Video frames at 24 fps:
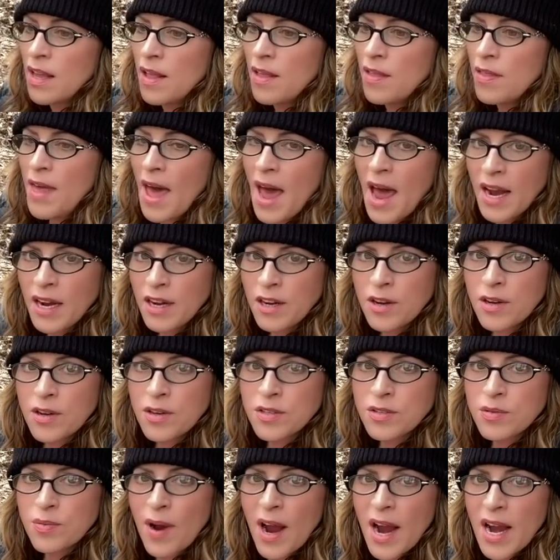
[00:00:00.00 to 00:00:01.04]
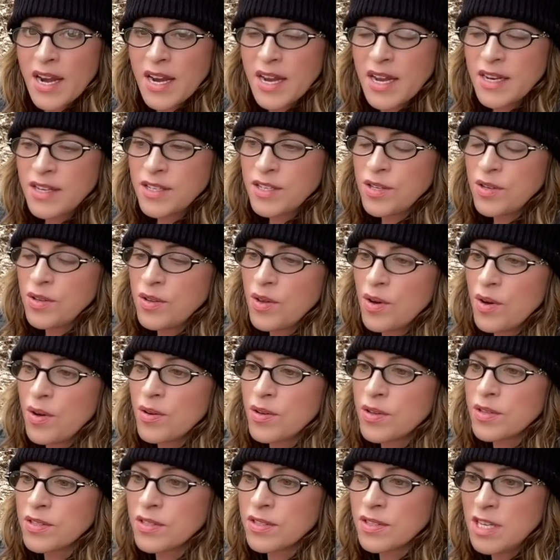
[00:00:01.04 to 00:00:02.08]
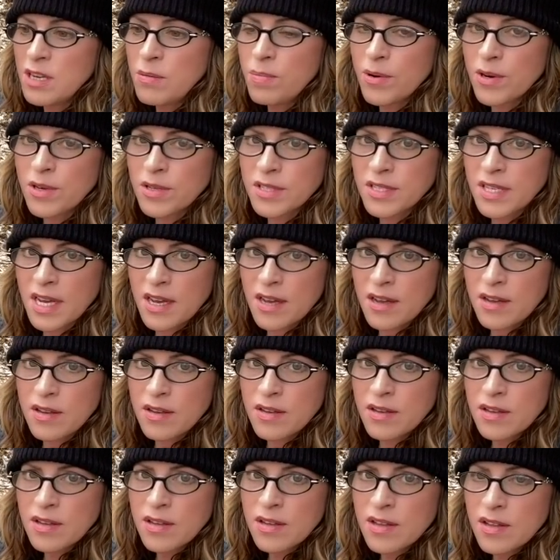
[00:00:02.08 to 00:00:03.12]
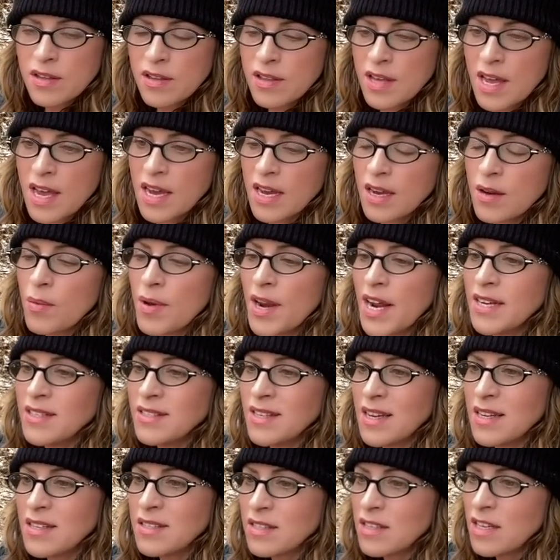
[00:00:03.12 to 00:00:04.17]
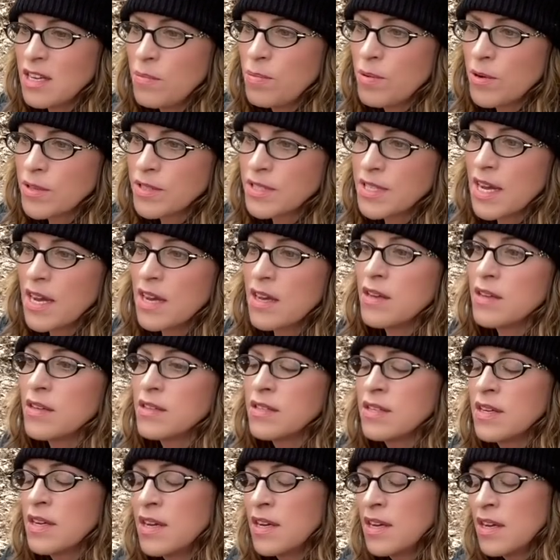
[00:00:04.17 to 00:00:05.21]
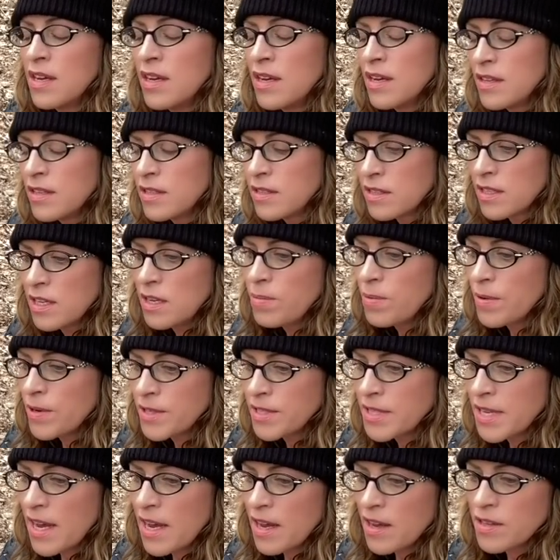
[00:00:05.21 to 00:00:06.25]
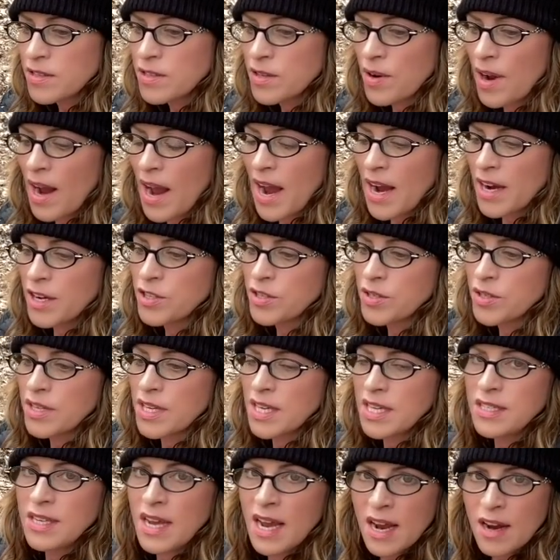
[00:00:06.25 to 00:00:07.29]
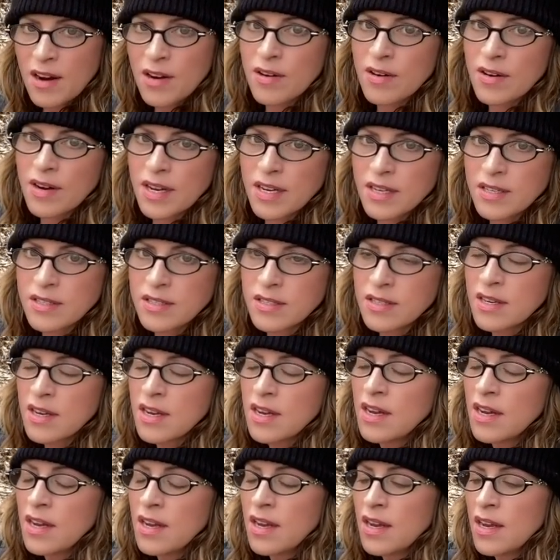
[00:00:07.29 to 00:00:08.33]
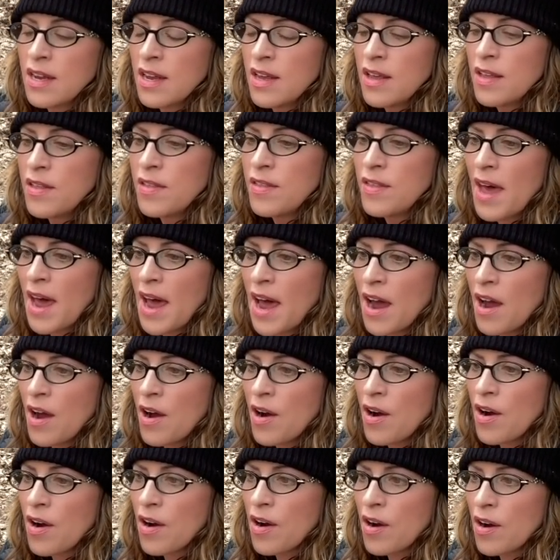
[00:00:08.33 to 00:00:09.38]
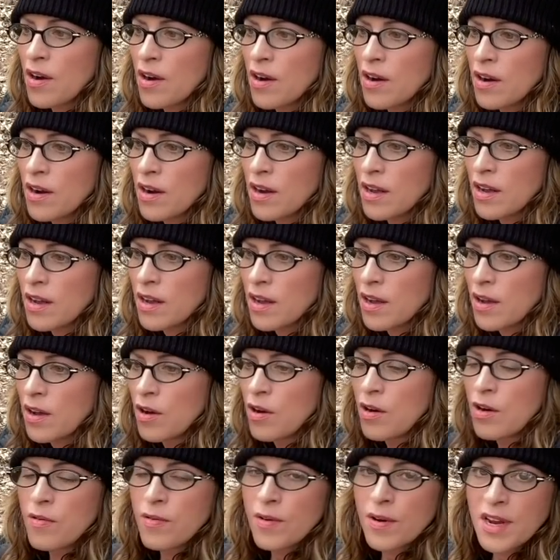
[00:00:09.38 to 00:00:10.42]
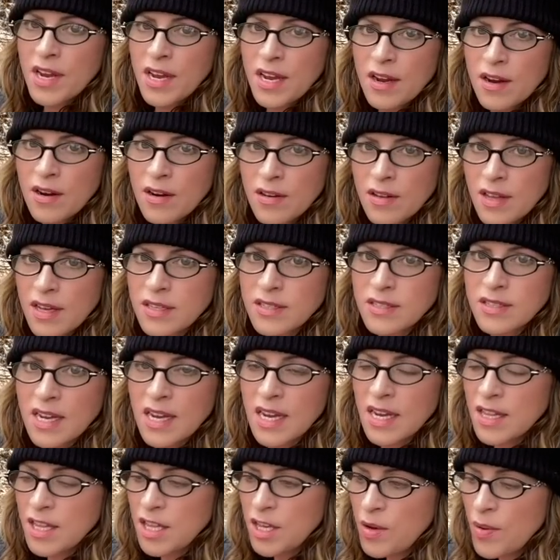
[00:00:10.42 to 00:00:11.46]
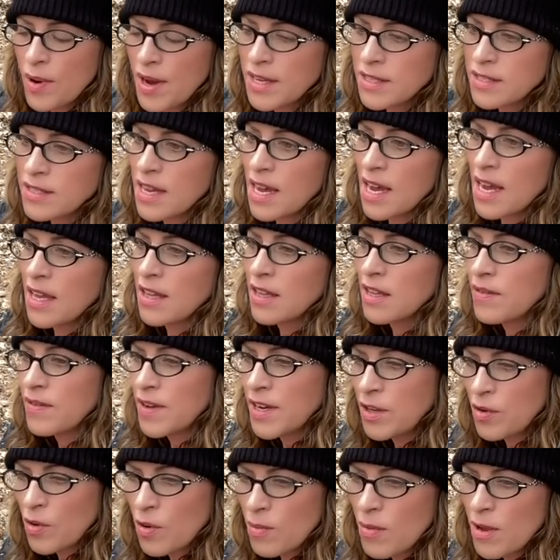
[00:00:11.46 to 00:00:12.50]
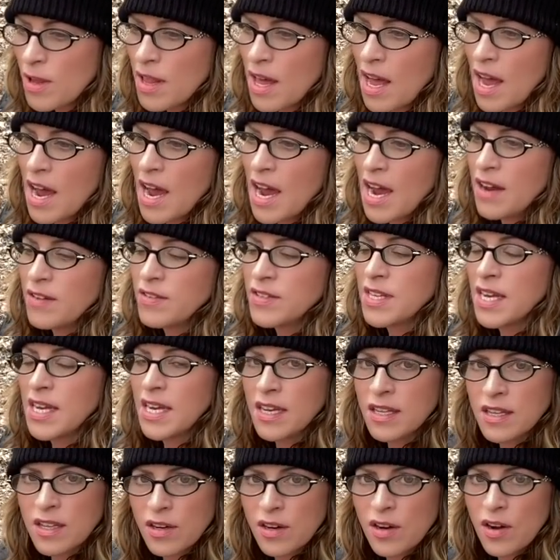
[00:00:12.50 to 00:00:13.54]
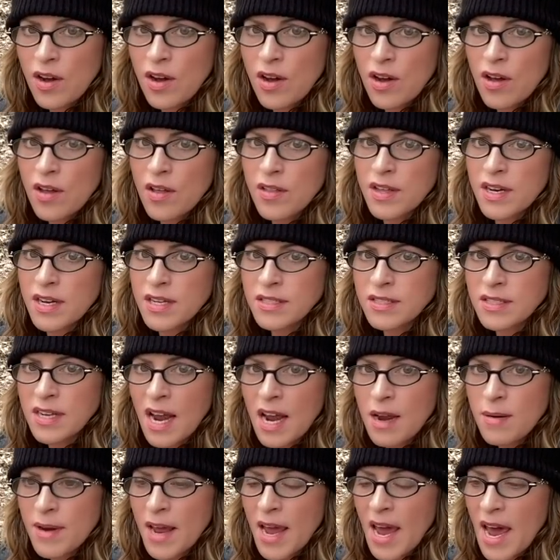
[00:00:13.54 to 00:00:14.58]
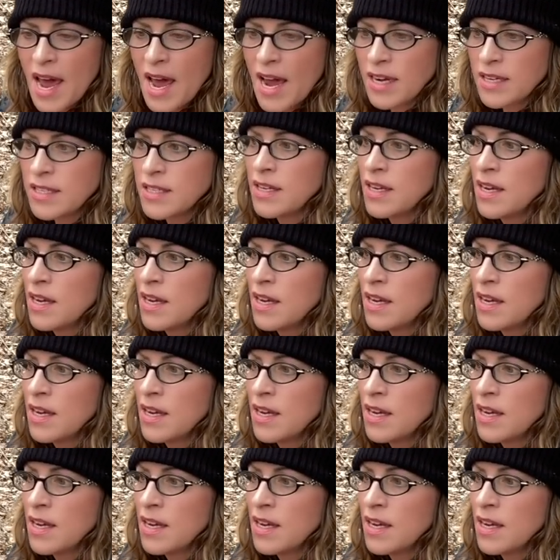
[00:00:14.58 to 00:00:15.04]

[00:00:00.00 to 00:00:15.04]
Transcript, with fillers: that goes right into the whole sleeper cell thing. And when I say sleeper cells, sleeper cells are actually terrorists that are over here, let's say in the USA, living normal lives. They get the call that it's time to act,